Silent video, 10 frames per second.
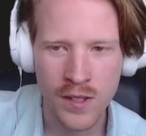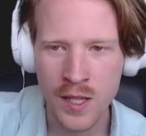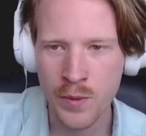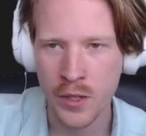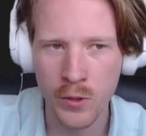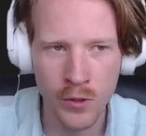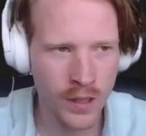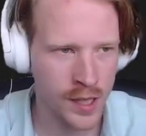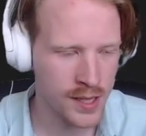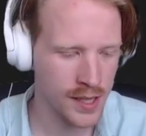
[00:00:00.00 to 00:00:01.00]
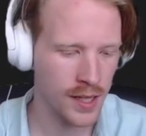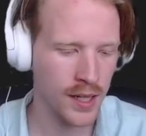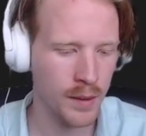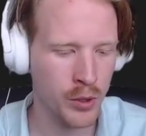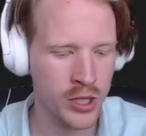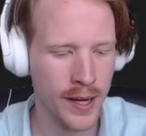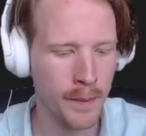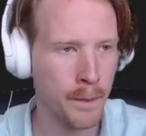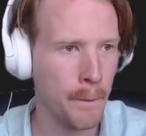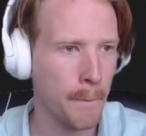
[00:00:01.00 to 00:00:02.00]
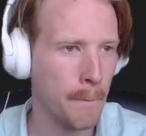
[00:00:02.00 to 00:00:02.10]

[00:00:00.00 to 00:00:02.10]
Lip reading: so that's pretty cool. Let's push that up.